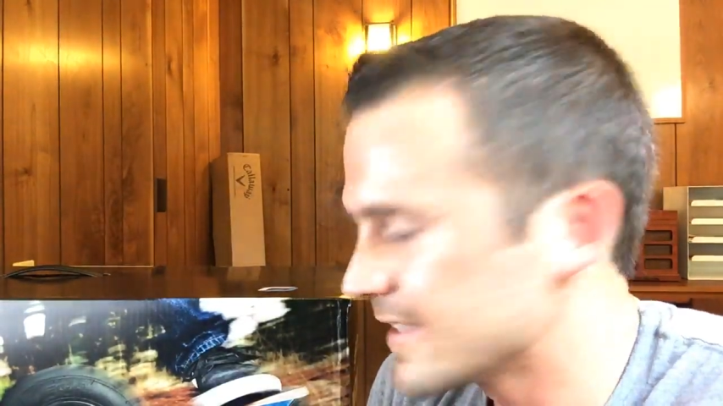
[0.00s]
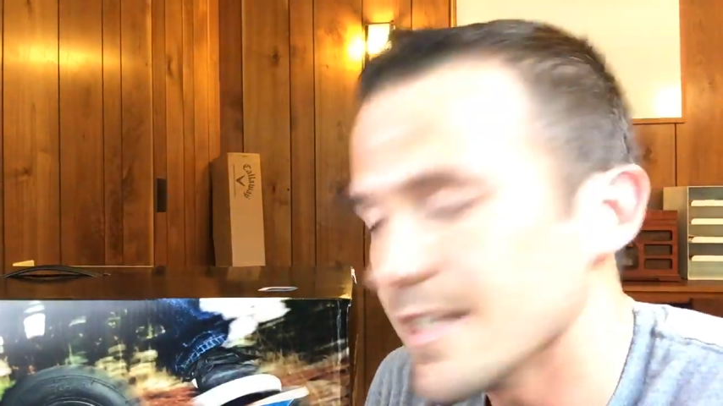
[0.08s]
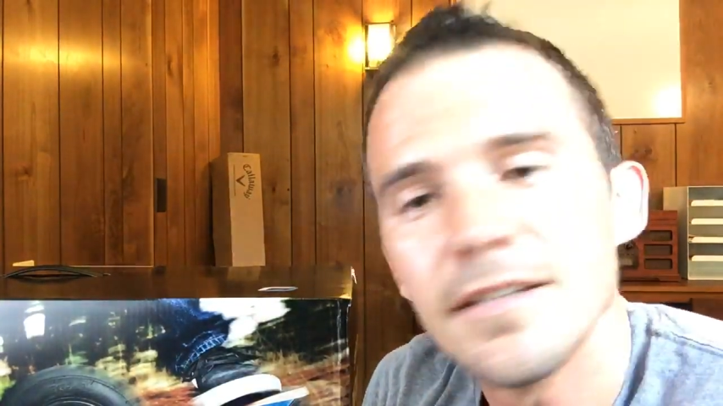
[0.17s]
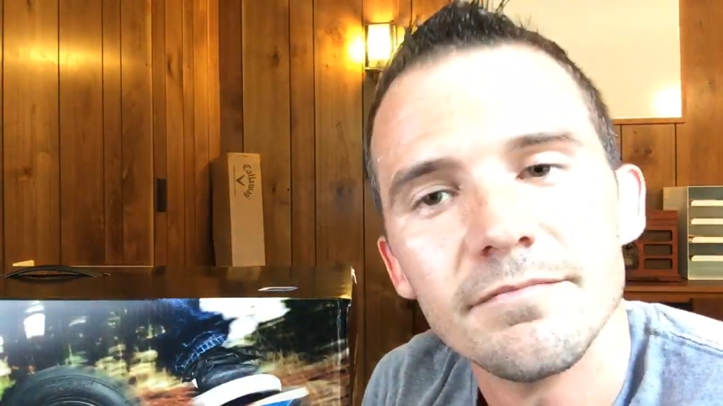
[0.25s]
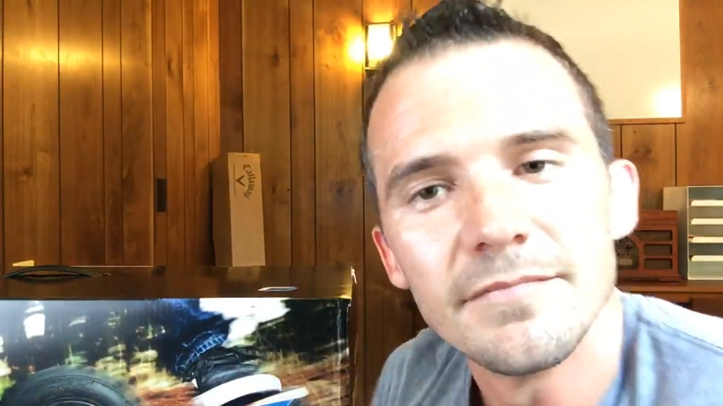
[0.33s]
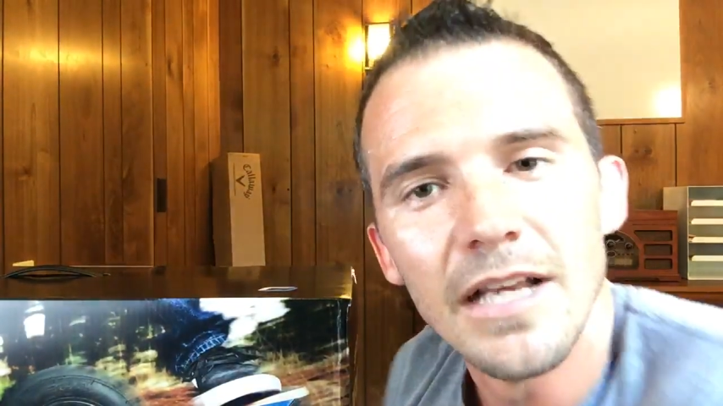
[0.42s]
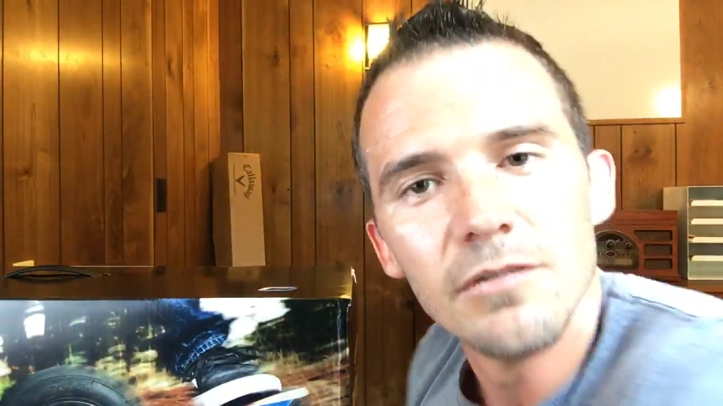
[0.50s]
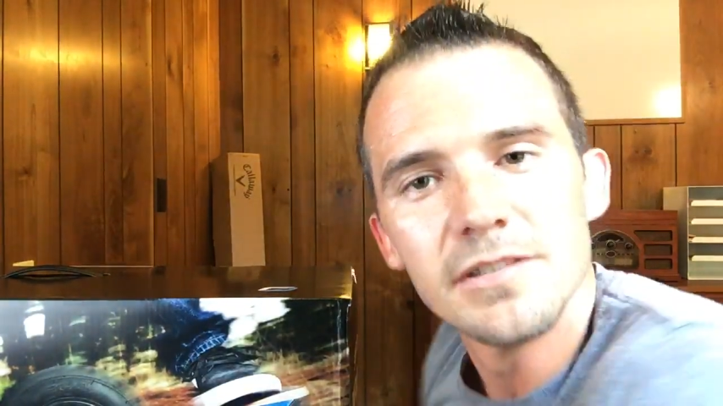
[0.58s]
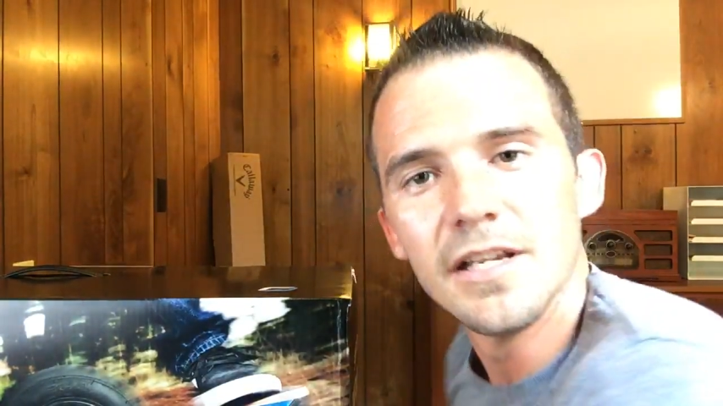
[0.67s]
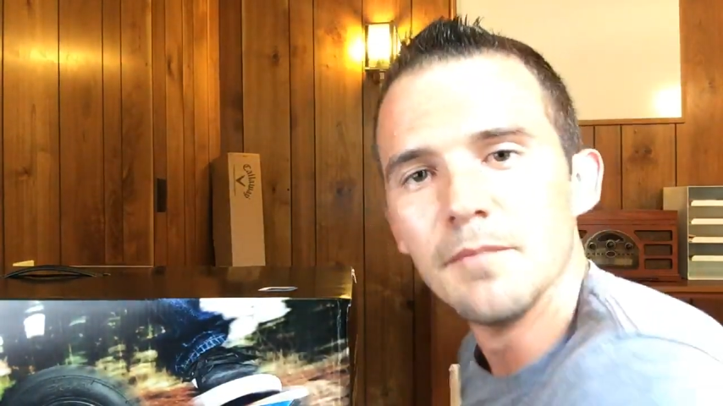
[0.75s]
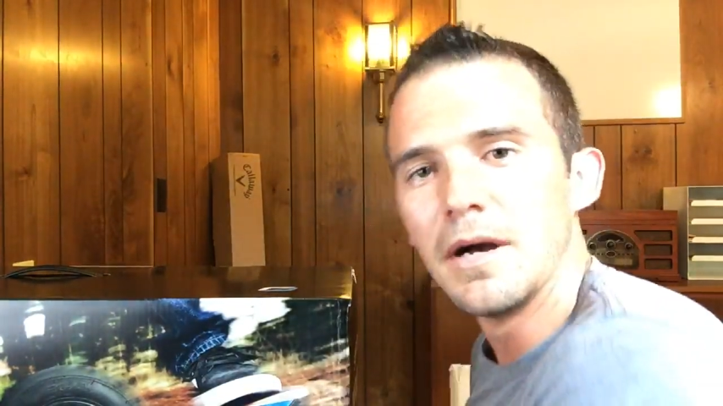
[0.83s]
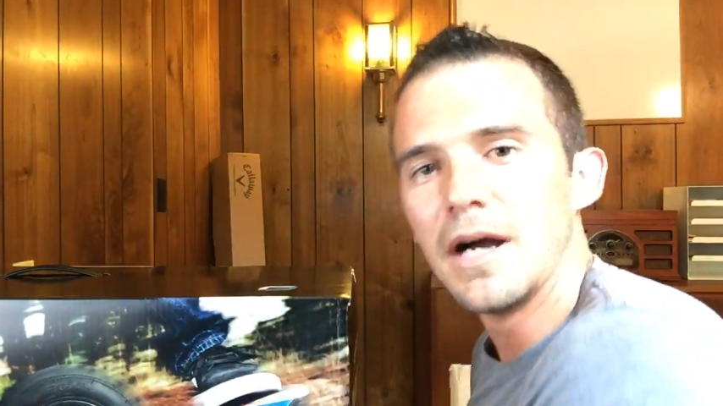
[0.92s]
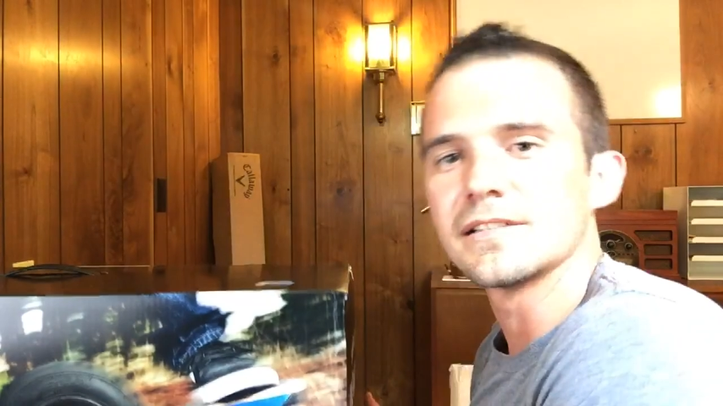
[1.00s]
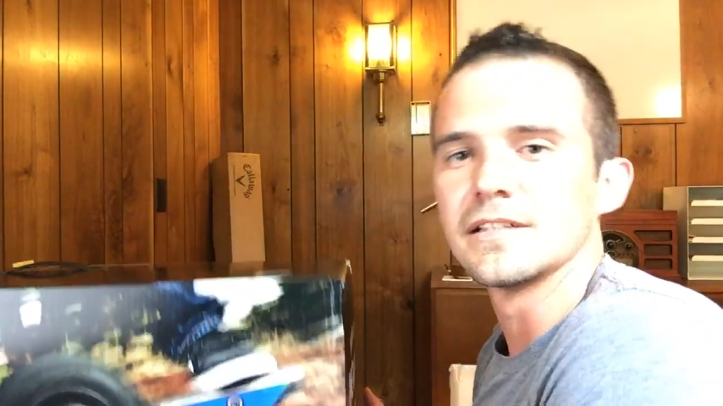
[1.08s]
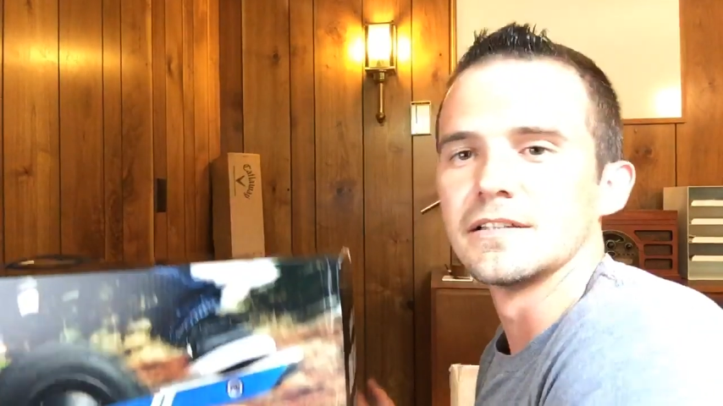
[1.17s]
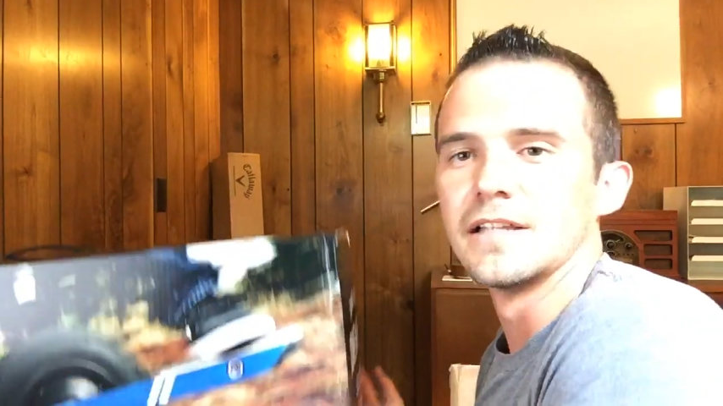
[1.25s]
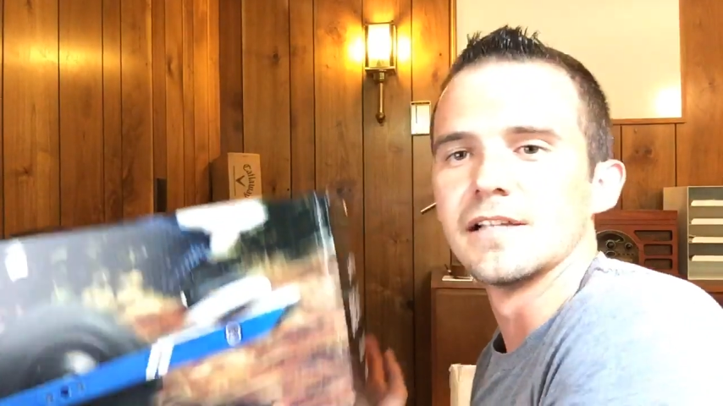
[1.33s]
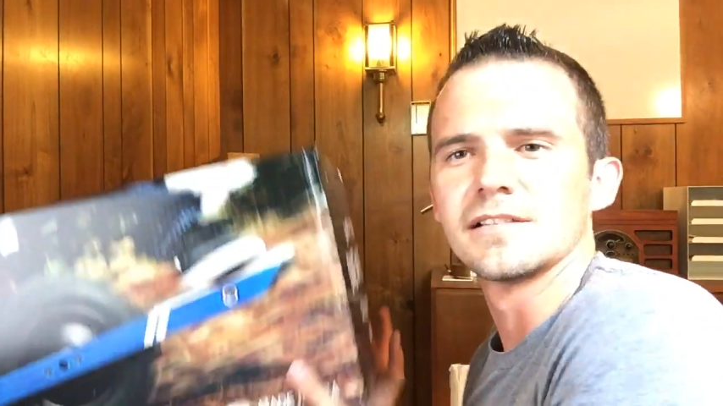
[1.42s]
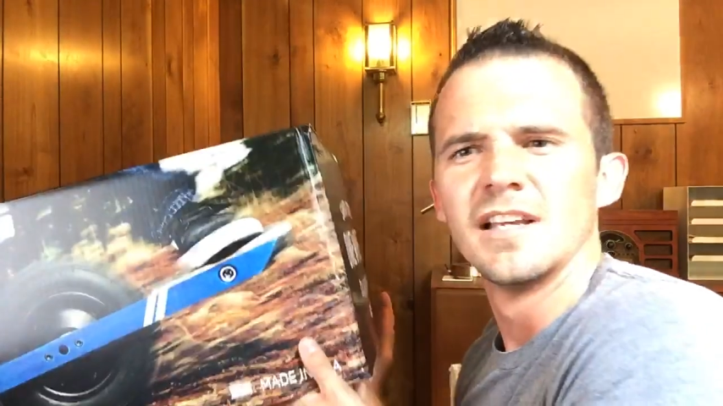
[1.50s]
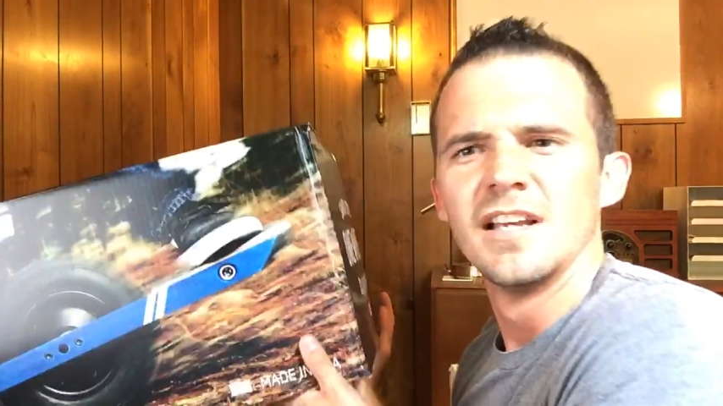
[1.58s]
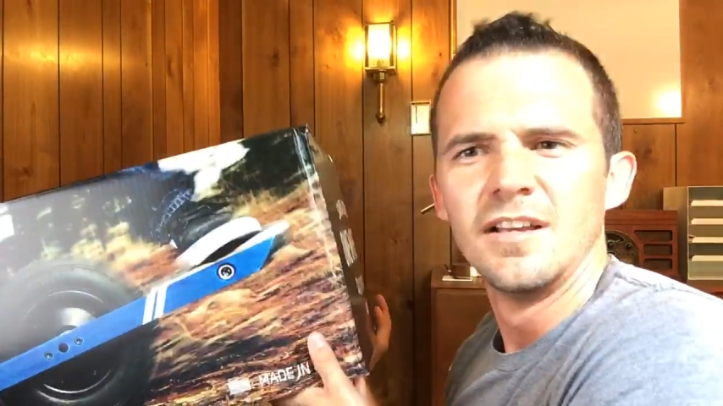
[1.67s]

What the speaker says: it. That was the unboxing. This.